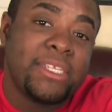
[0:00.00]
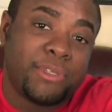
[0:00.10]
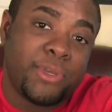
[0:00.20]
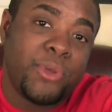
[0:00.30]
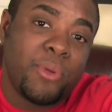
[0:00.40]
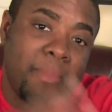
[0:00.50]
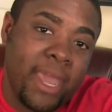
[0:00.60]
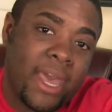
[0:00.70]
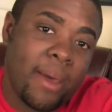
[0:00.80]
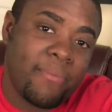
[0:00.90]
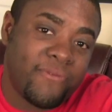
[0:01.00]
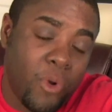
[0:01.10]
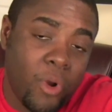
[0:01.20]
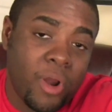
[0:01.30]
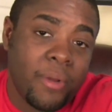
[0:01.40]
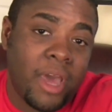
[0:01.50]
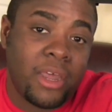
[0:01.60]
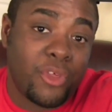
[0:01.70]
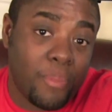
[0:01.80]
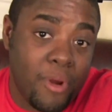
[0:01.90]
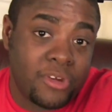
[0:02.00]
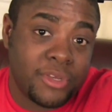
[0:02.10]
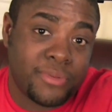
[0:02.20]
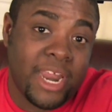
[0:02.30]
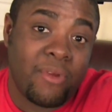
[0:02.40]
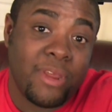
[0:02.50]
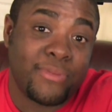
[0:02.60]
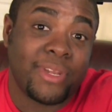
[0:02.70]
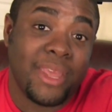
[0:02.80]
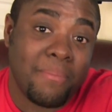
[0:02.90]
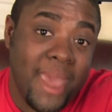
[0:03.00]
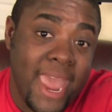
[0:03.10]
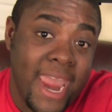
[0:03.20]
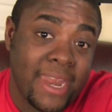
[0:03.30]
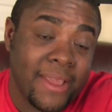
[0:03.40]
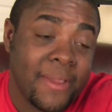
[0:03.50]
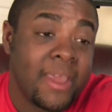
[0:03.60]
to make up for another purchase that I recently made.